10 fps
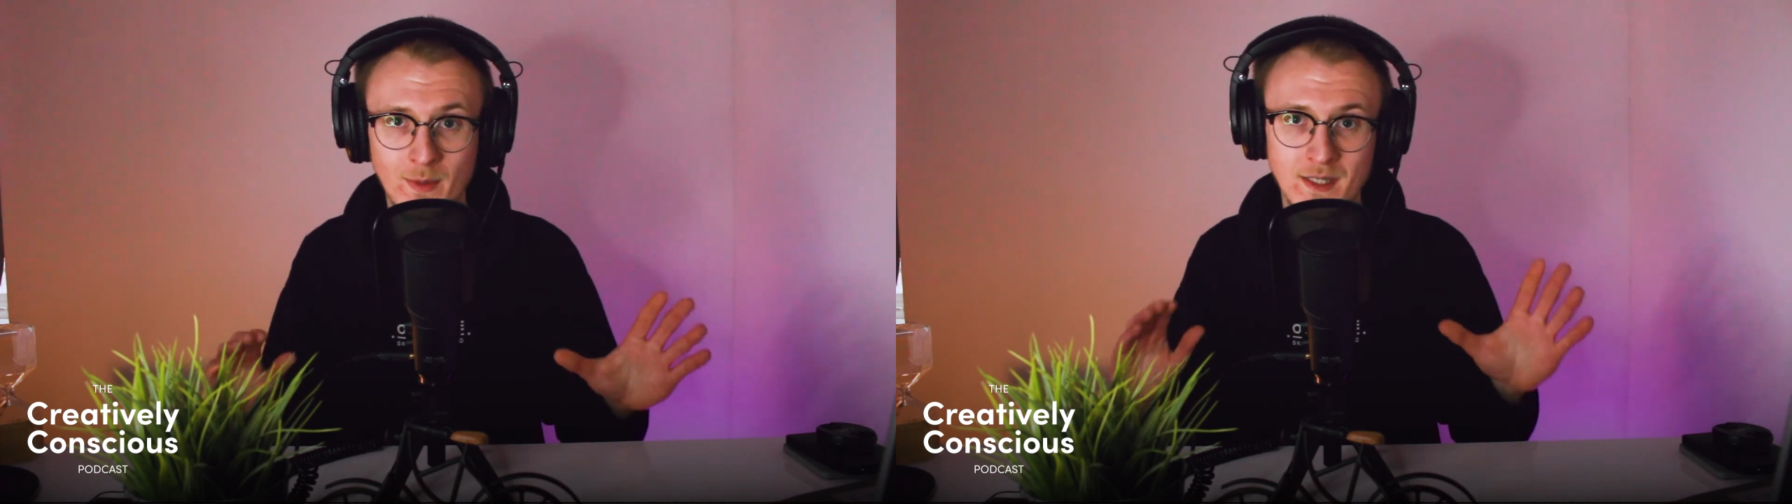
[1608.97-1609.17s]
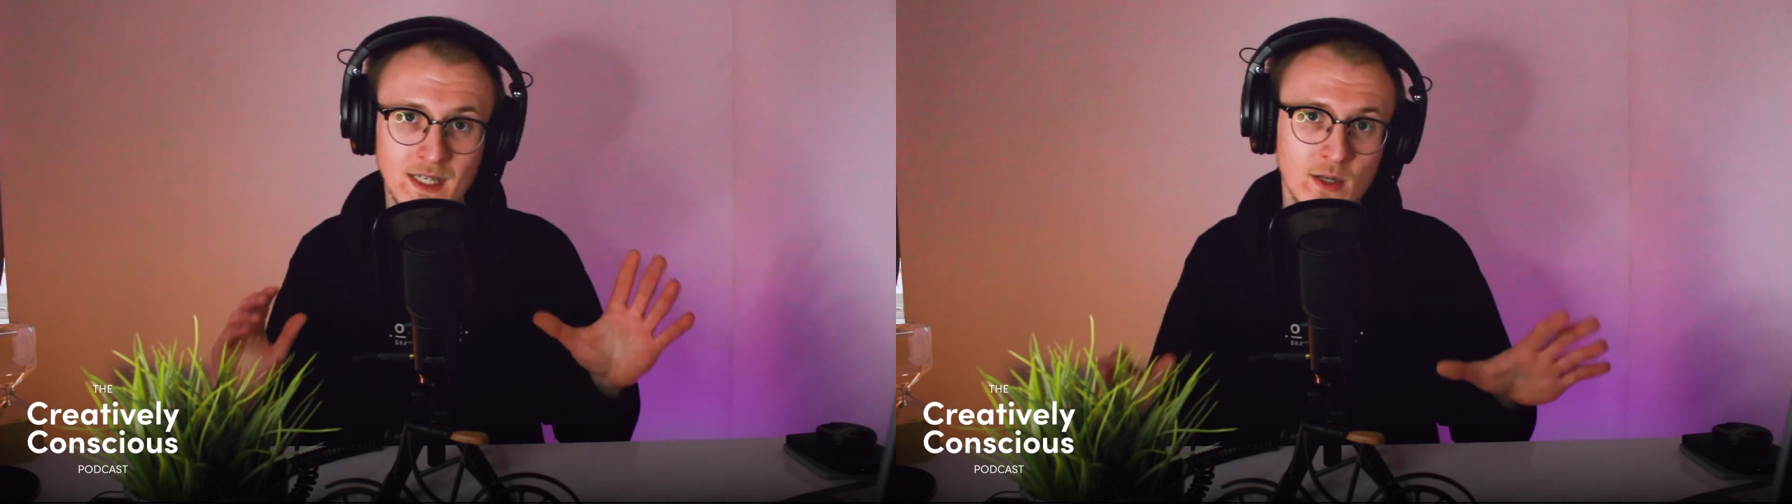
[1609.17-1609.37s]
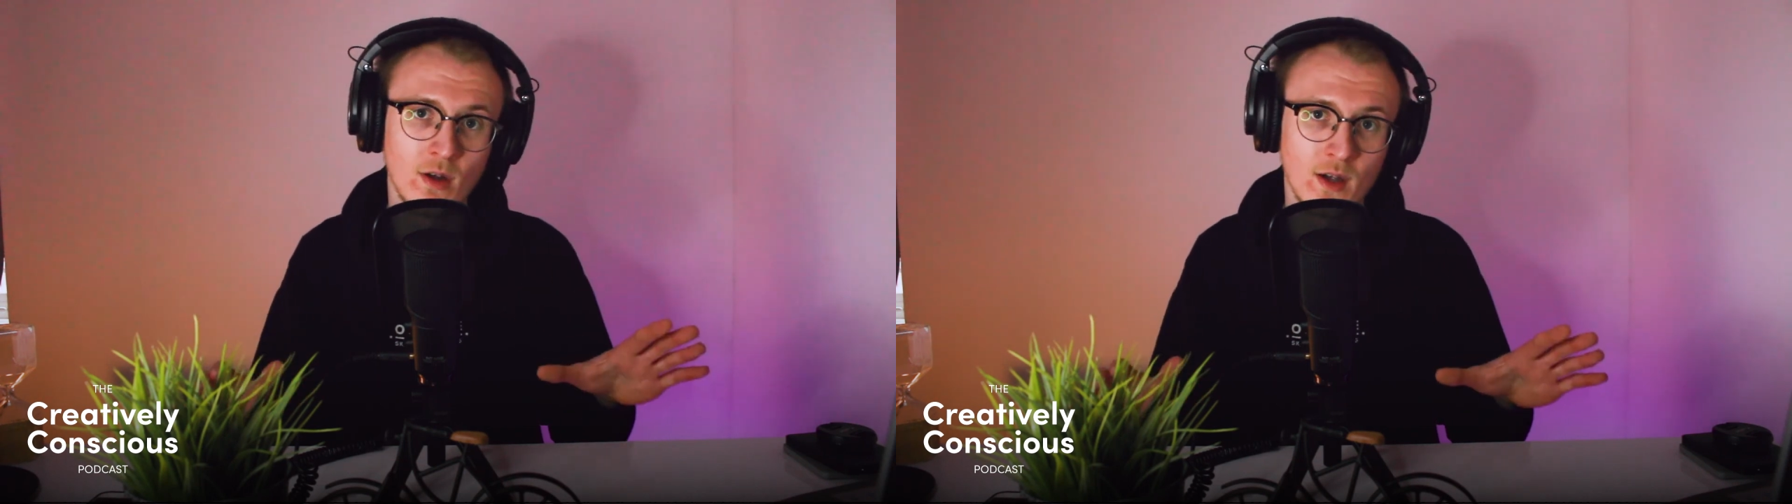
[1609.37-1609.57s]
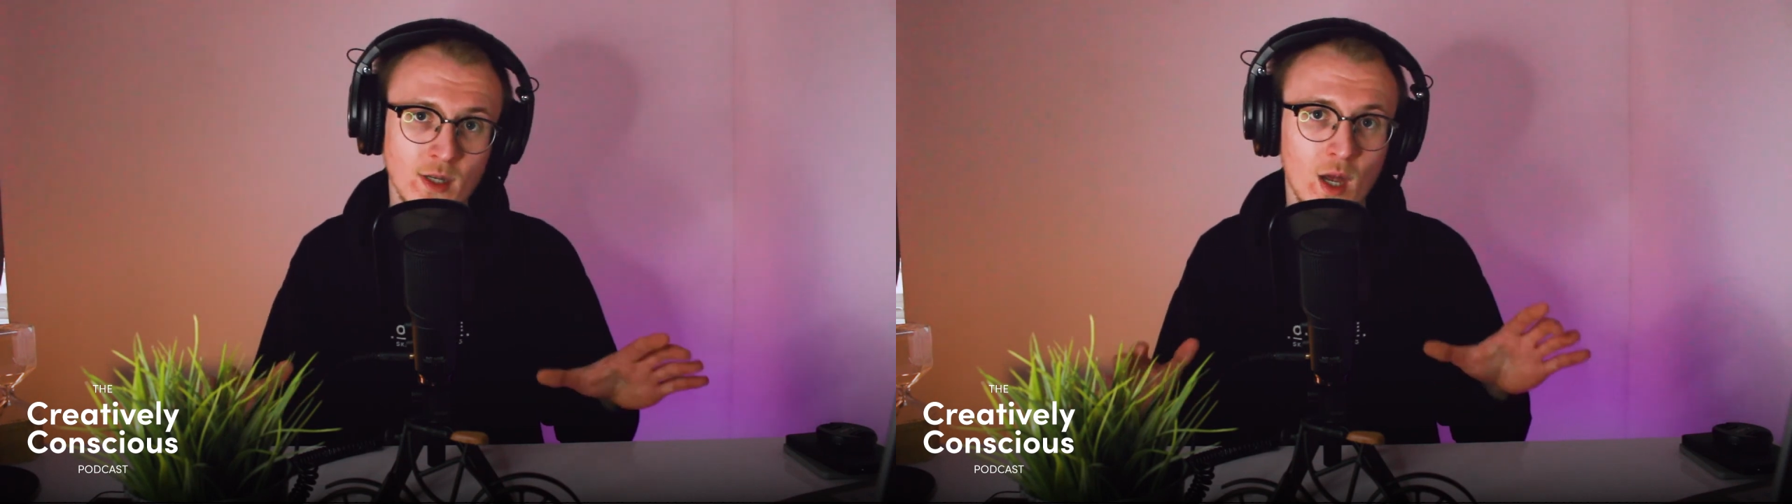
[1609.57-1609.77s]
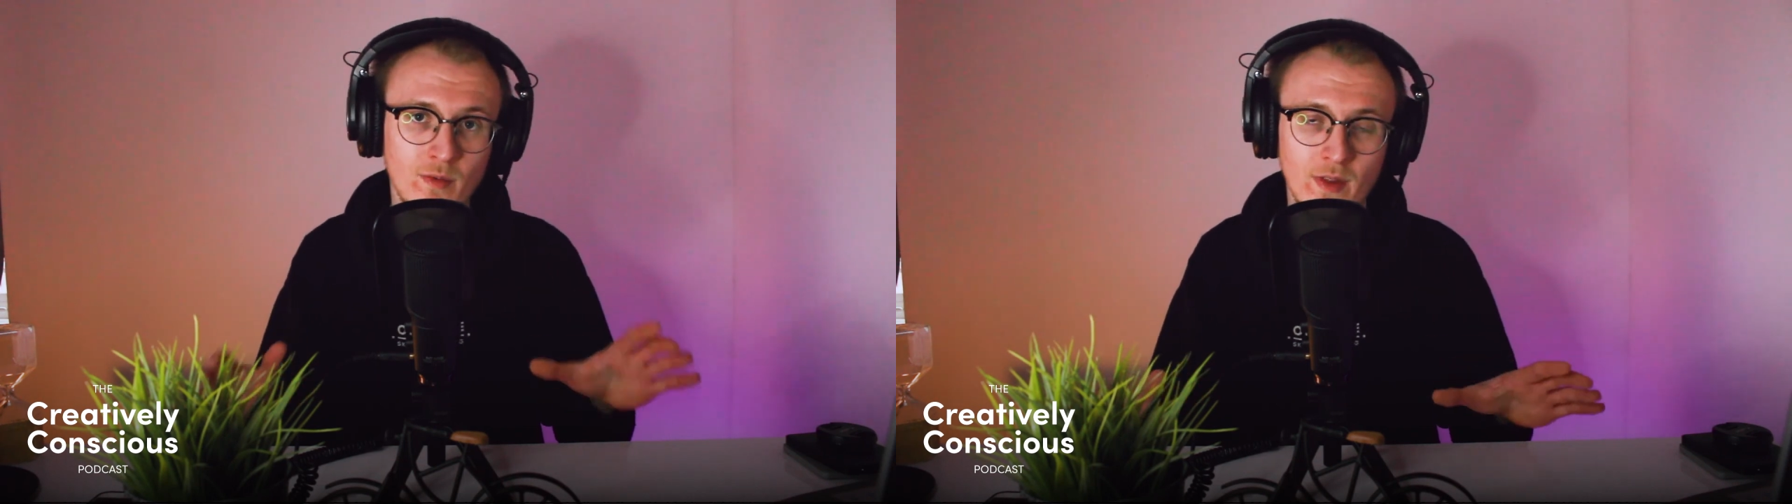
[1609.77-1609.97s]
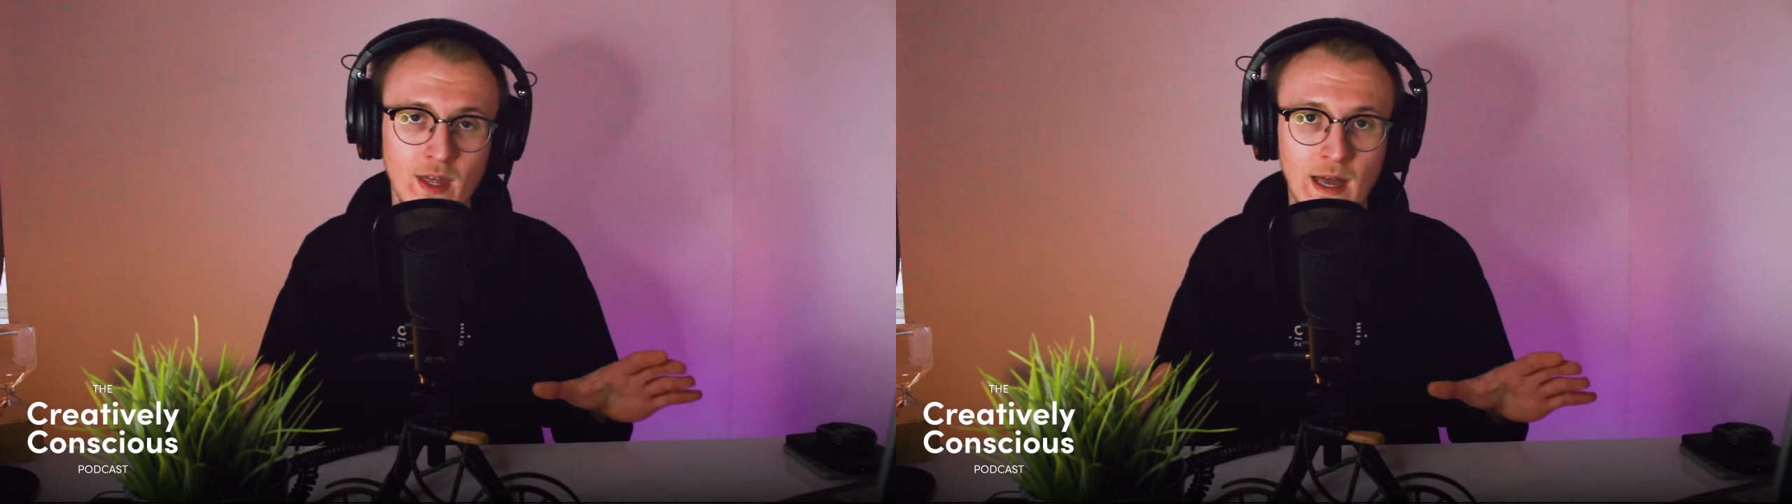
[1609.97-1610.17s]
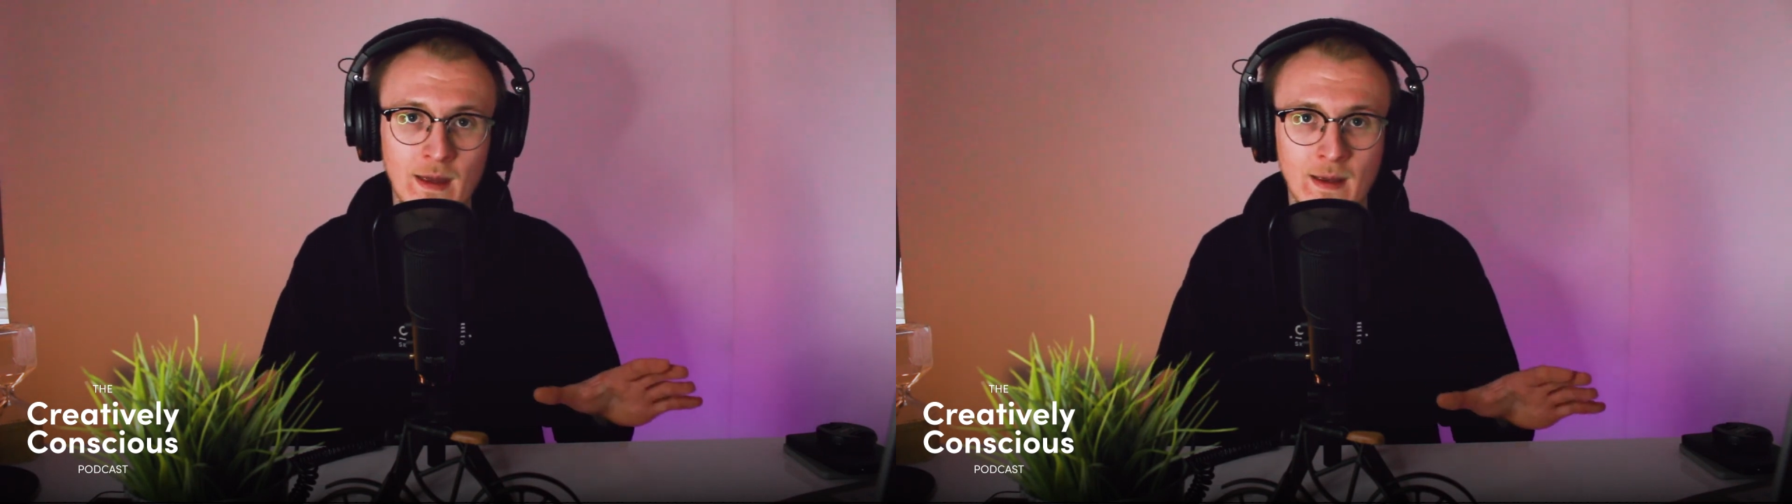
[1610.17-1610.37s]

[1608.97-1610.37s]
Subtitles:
see you guys over there.